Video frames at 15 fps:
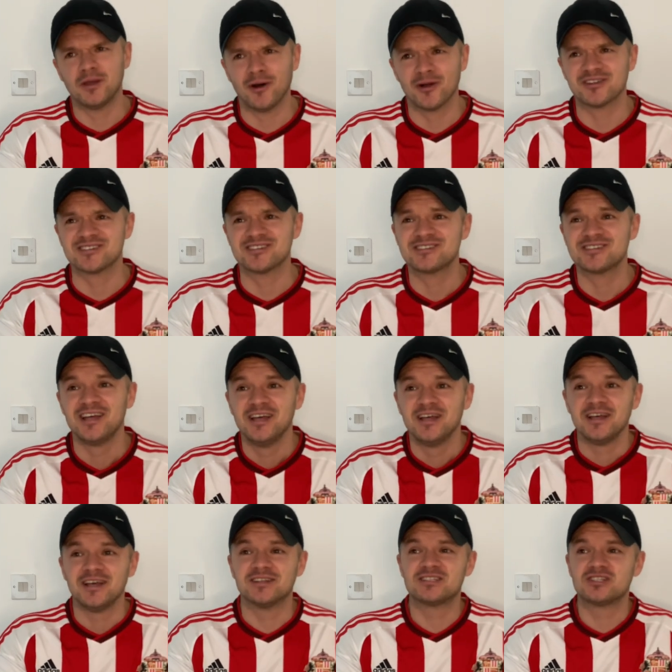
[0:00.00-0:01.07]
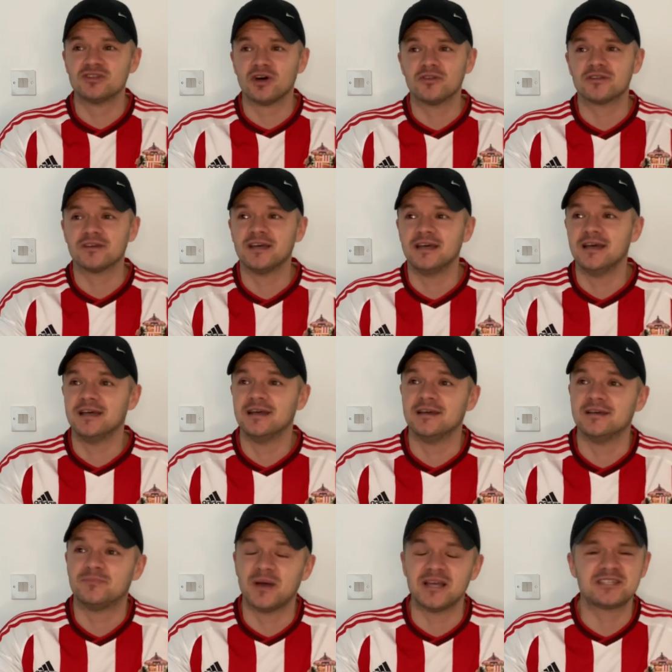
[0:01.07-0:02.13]
honest, it's not
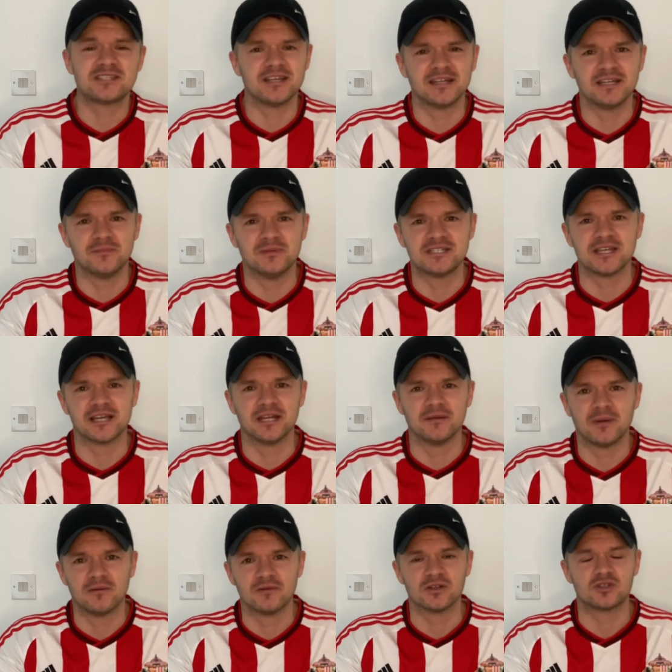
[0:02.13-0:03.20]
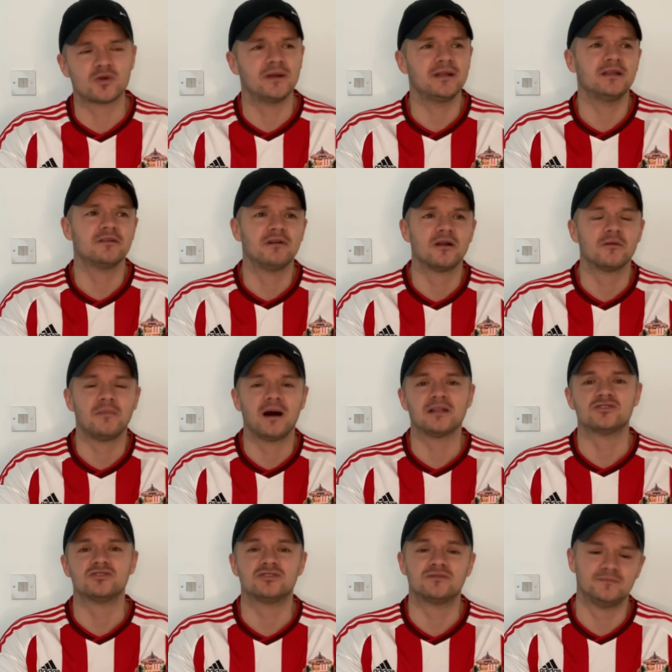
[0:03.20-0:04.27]
the best thing to be singing about a 20-year-old
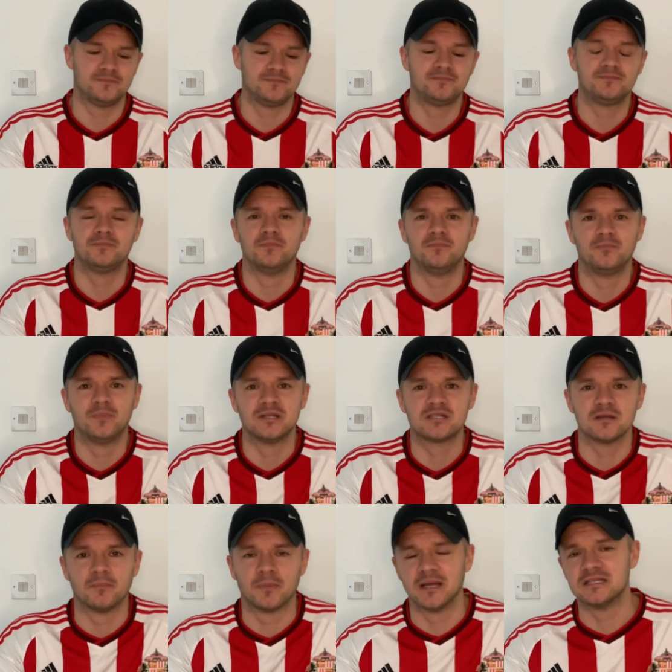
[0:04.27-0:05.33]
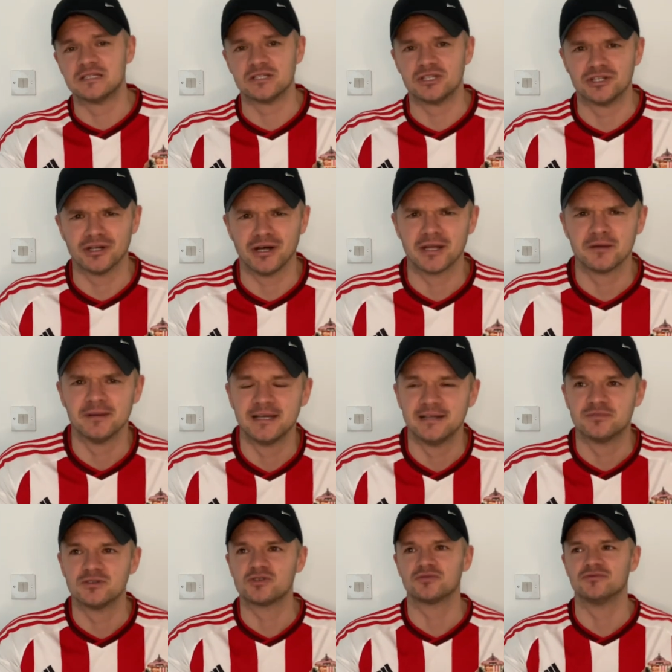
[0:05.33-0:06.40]
man's bits and pieces, you know what I mean?
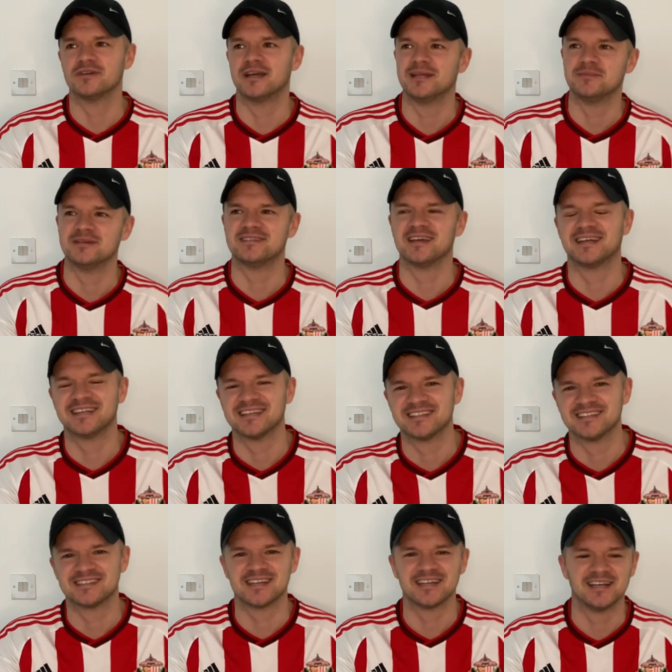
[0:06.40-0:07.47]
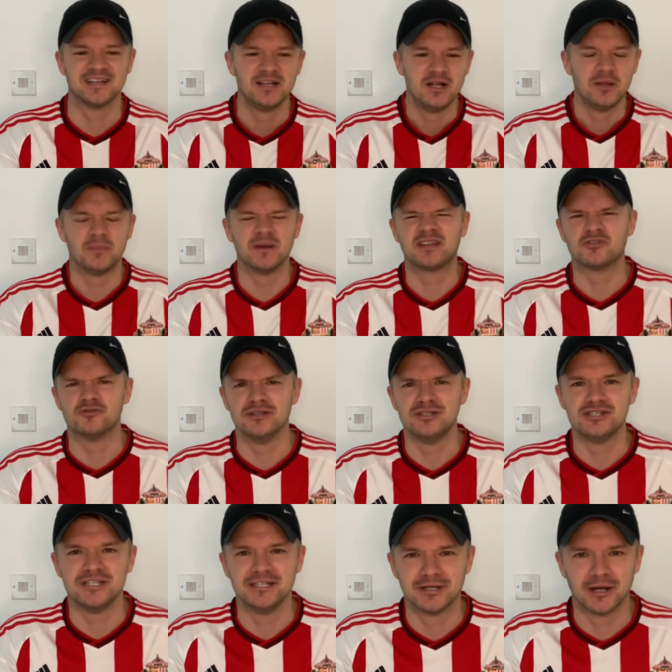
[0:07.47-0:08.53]
We shouldn't really be digging it. It's a bit
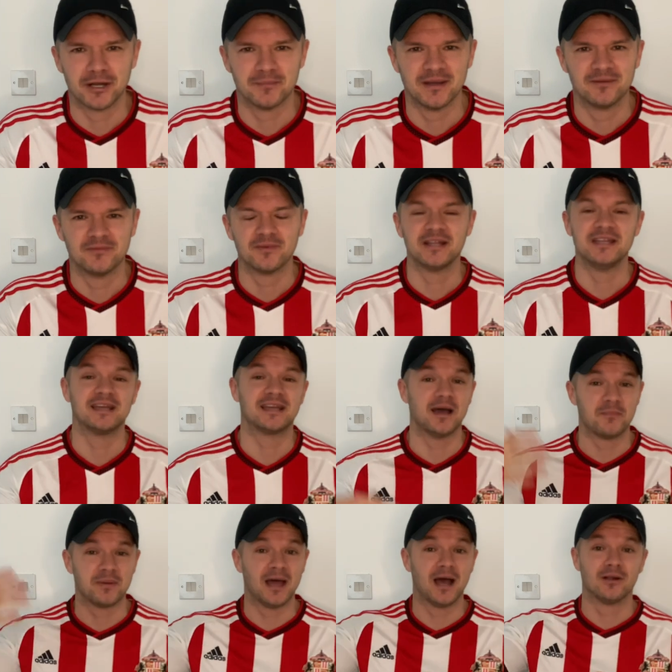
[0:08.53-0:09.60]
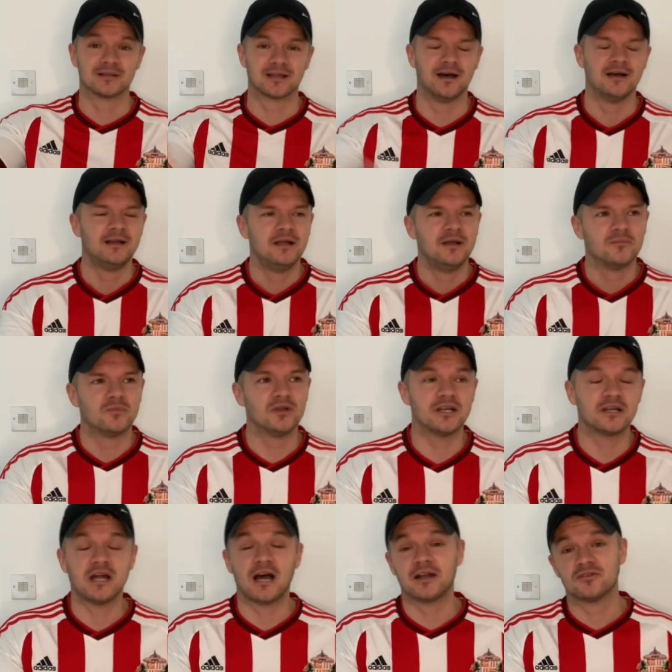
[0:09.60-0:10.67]
cringy, you know what I mean, when you get a bit older. But
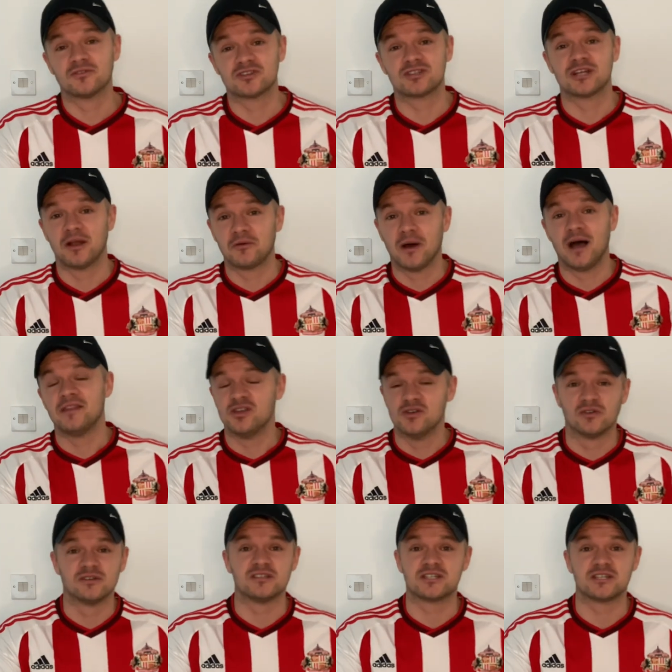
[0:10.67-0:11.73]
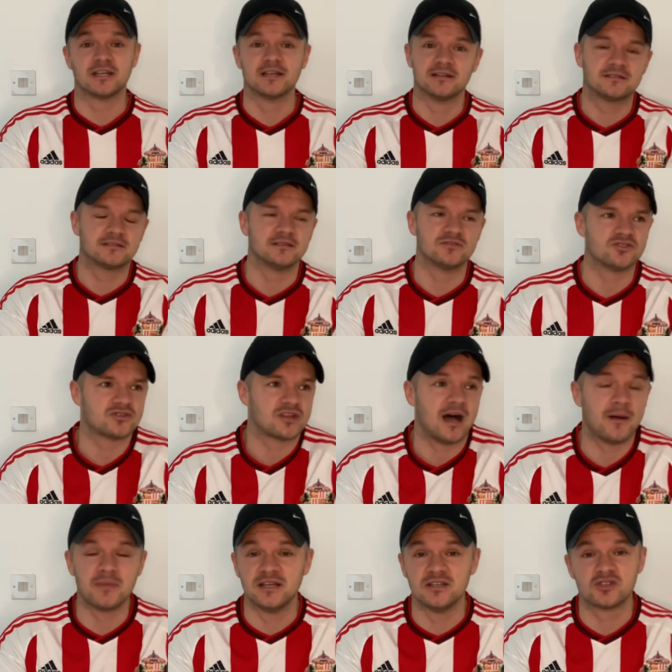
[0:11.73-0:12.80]
you, I can understand why the young and singer, they're just
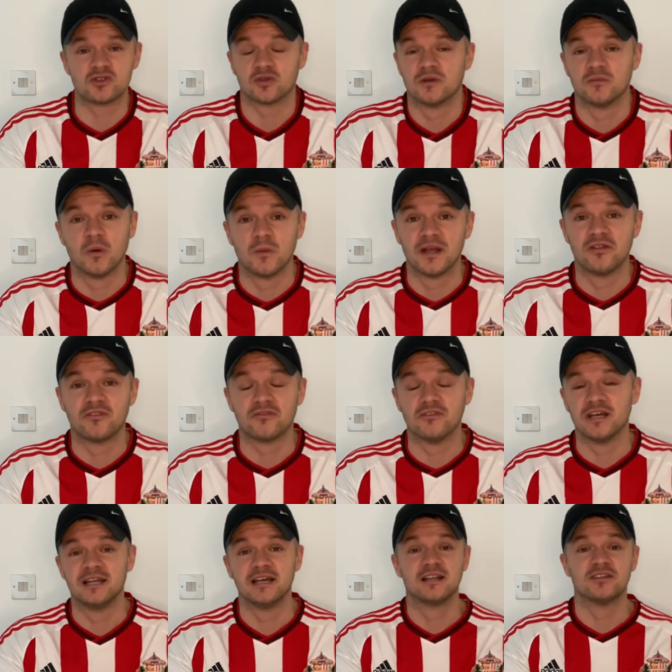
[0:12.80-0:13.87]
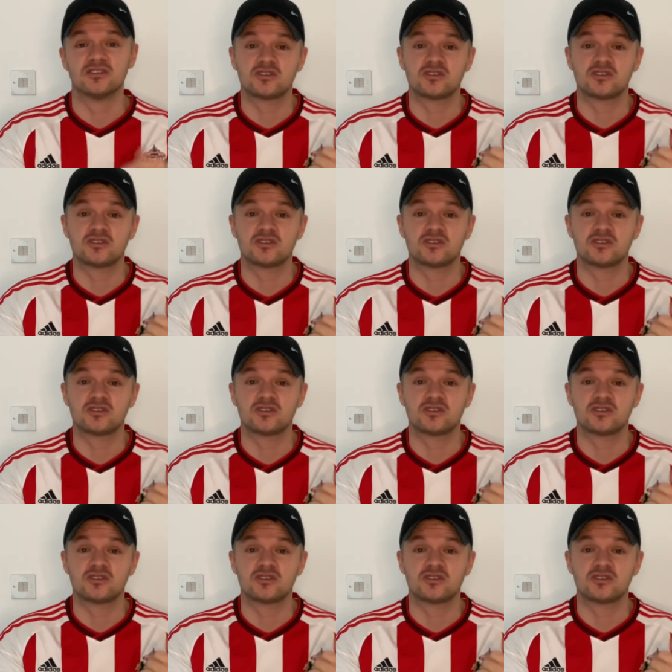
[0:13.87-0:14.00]
up suddenly we're winning 3-0 and they